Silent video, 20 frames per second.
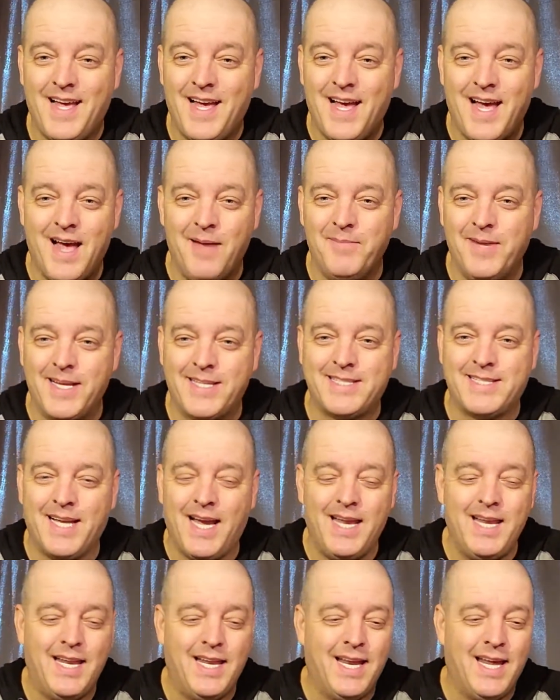I'm
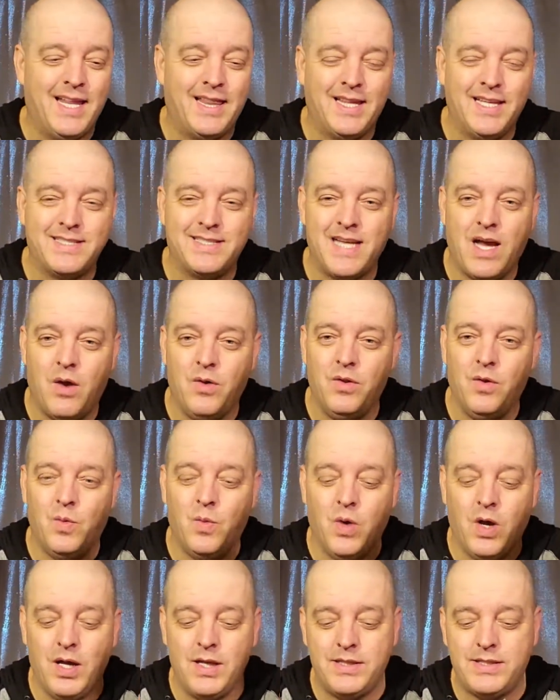excited to get this out in the
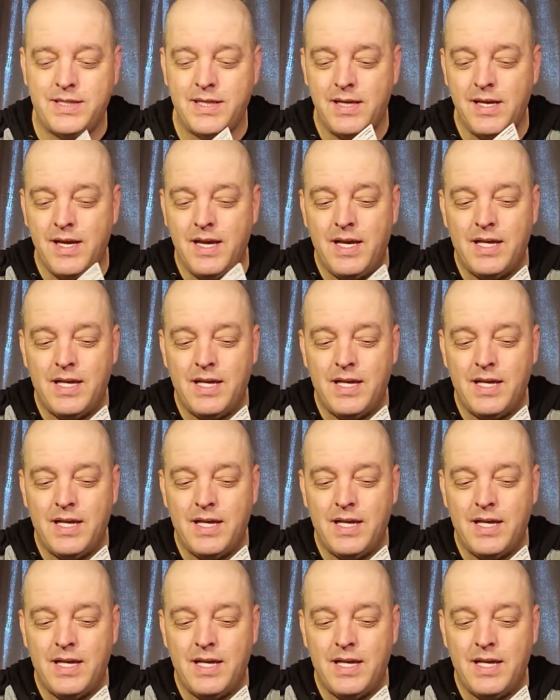woods.